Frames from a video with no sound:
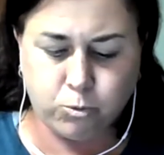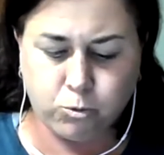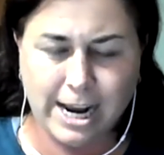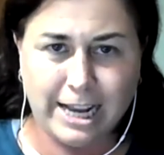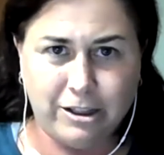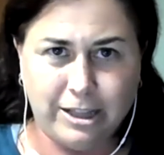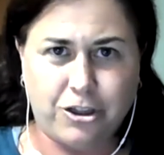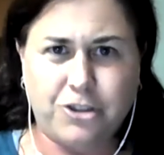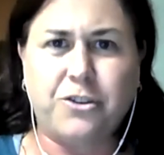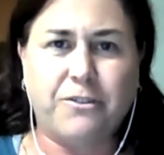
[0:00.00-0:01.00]
write like
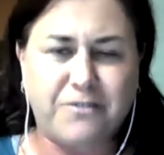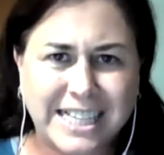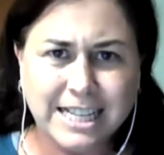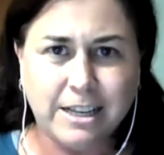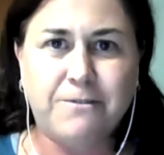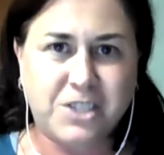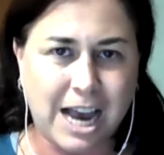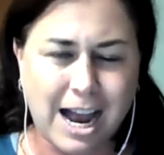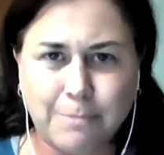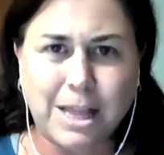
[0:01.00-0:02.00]
the definitive
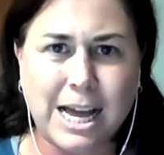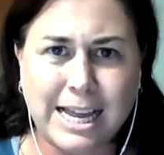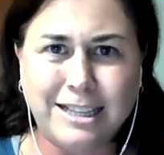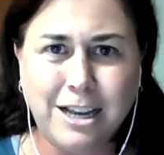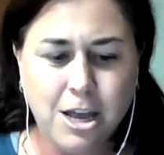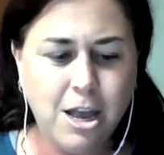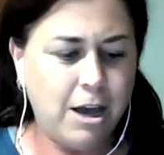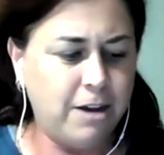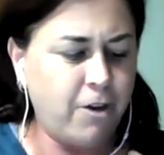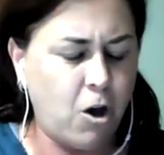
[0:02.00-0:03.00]
timeline
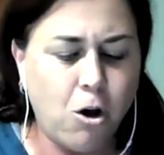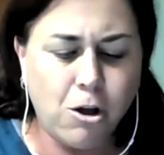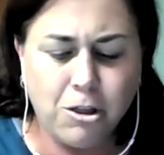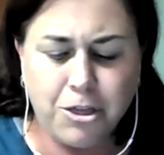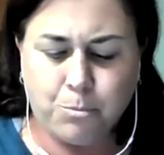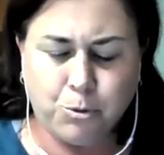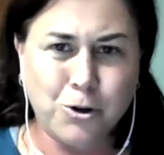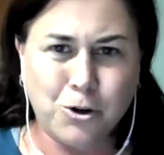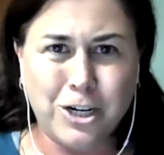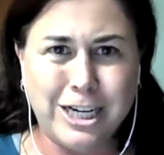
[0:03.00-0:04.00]
of all the
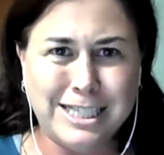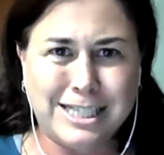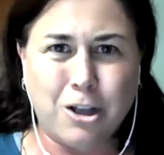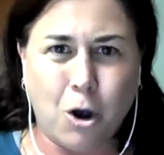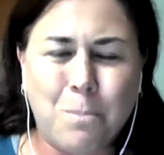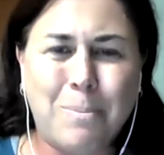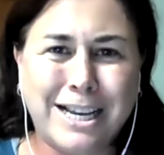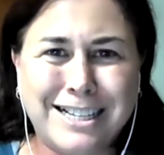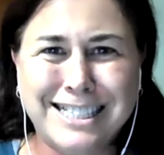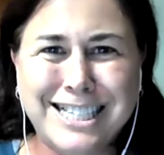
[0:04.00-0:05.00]
breweries that
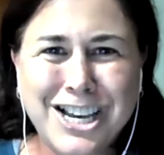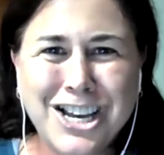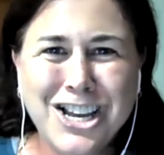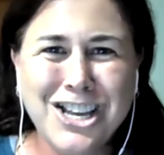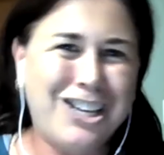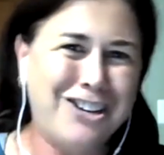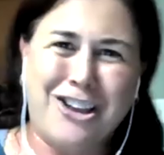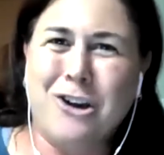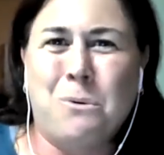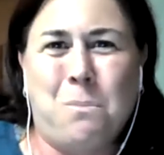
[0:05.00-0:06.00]
opened, you
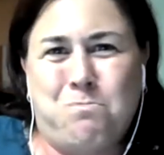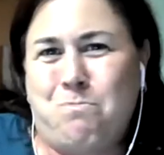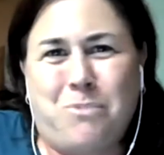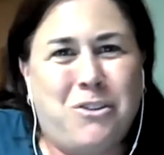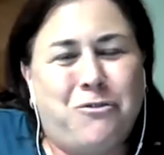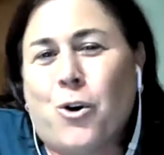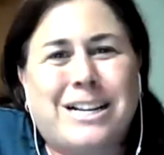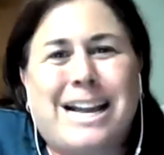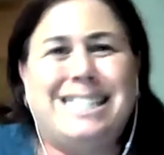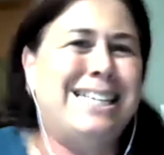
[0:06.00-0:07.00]
know, before
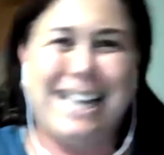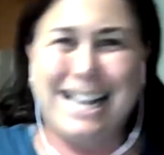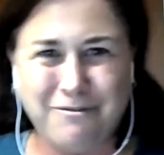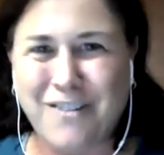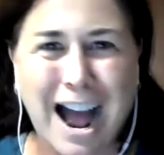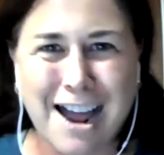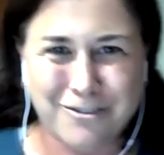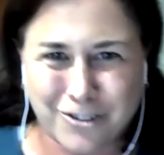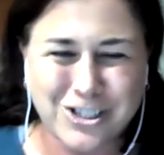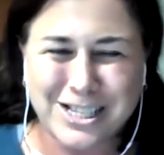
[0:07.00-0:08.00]
nineteen
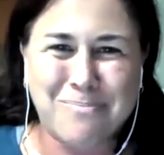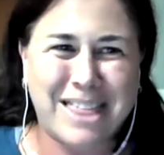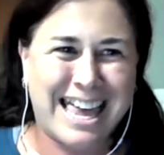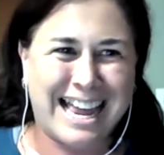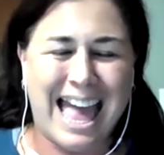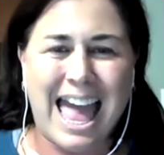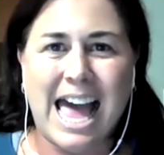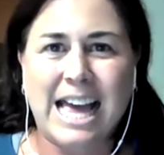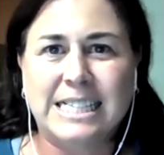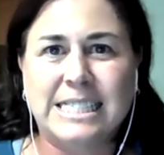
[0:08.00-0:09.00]
eighty-five or something.
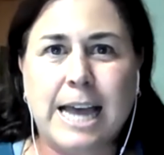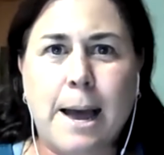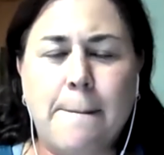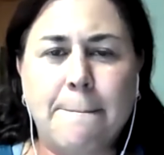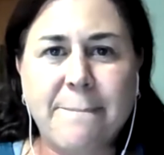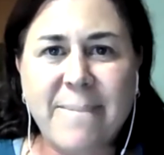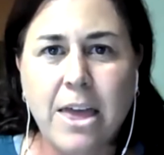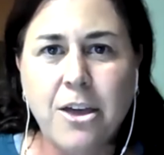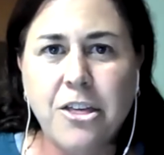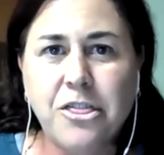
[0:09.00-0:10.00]
And um,
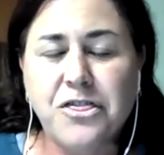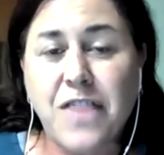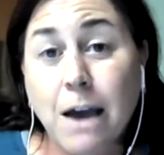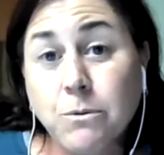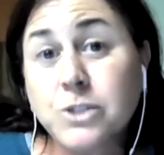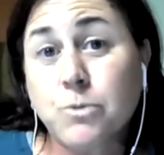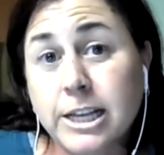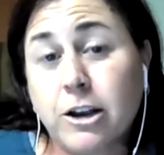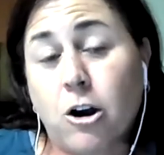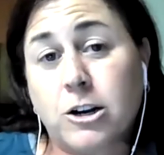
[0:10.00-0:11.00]
that was
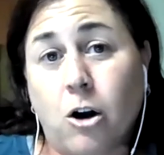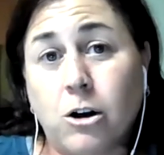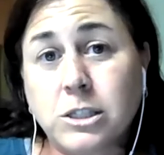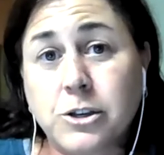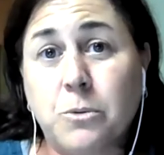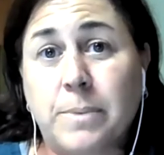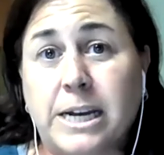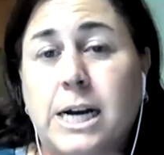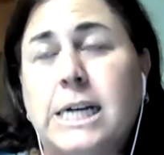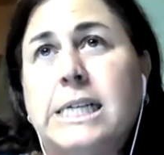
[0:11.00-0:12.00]
really hard also,
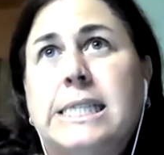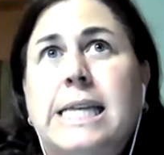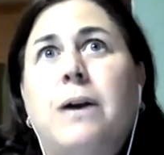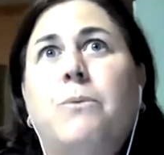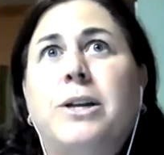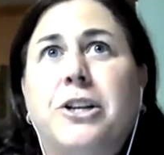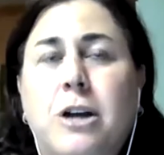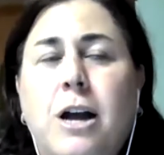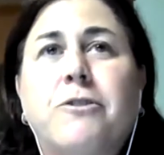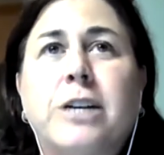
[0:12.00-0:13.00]
because when
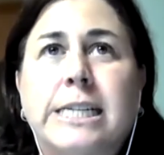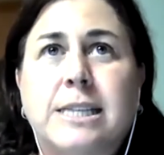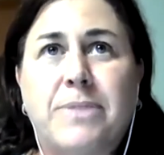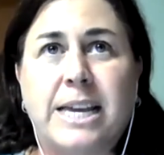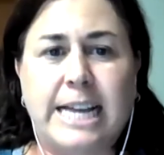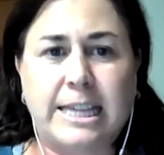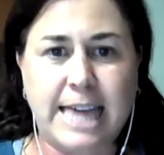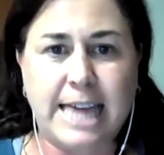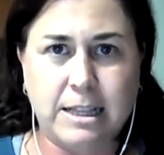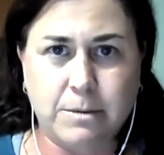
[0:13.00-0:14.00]
you're covering something like
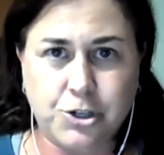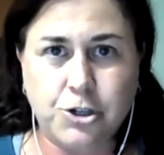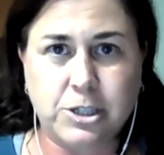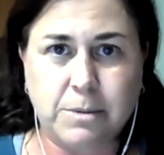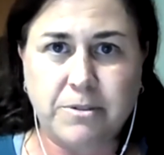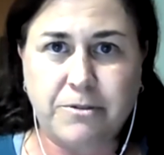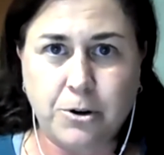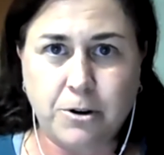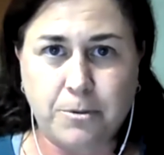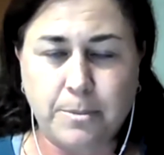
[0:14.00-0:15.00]
that, and I'm sure some of
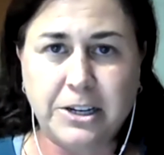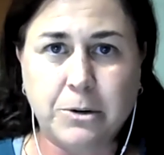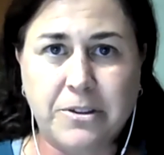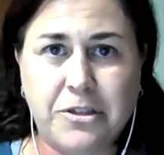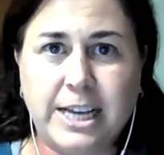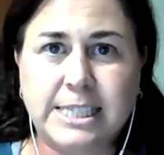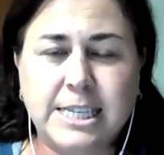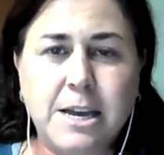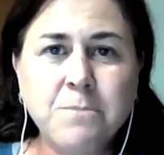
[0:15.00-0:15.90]
you are familiar with this,